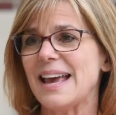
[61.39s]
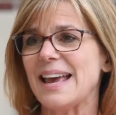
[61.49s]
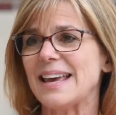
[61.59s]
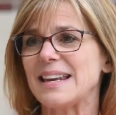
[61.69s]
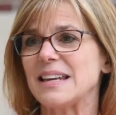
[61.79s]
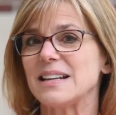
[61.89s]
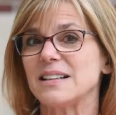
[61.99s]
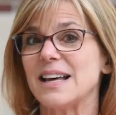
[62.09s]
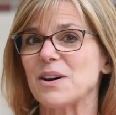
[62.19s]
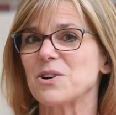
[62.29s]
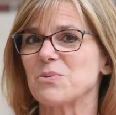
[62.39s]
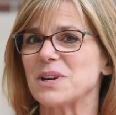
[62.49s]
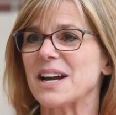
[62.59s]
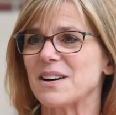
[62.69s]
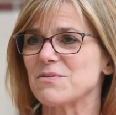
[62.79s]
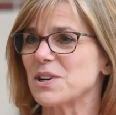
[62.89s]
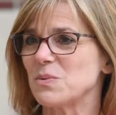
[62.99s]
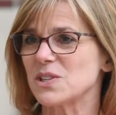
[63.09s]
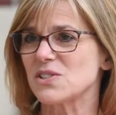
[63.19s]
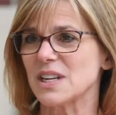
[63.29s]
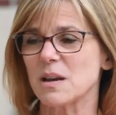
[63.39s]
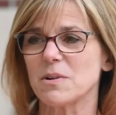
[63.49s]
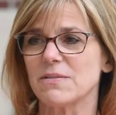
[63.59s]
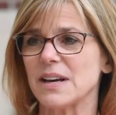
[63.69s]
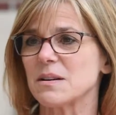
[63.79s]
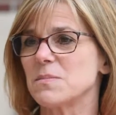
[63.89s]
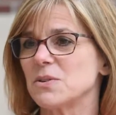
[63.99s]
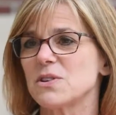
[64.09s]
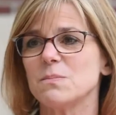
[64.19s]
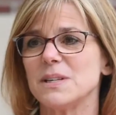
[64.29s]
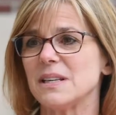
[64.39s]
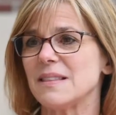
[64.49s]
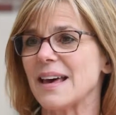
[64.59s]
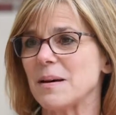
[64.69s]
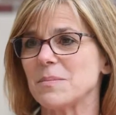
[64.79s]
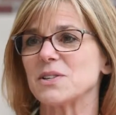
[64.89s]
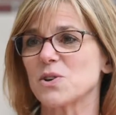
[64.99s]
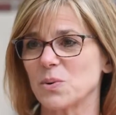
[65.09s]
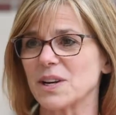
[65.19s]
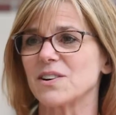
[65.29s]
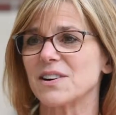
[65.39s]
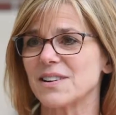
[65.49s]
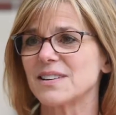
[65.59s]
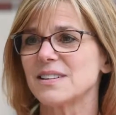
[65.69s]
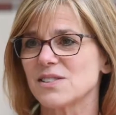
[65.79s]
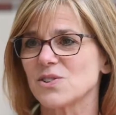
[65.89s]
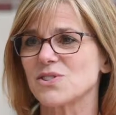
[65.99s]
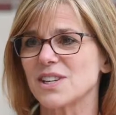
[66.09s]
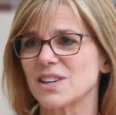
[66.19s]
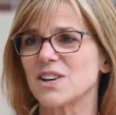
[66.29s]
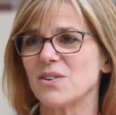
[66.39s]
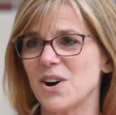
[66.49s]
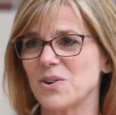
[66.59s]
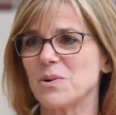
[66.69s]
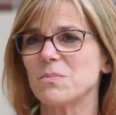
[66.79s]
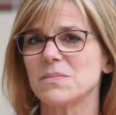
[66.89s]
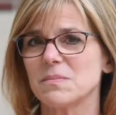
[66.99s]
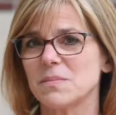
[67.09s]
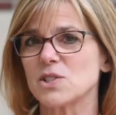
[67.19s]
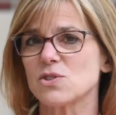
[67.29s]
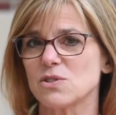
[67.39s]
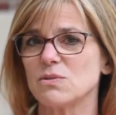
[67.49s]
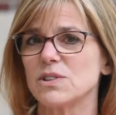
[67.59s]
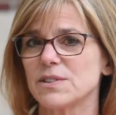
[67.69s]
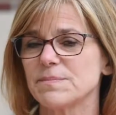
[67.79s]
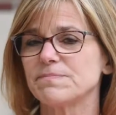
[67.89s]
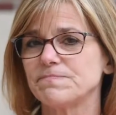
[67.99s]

and it allowed her recovery once she came off ECMO to be that much quicker, so she could go home much sooner.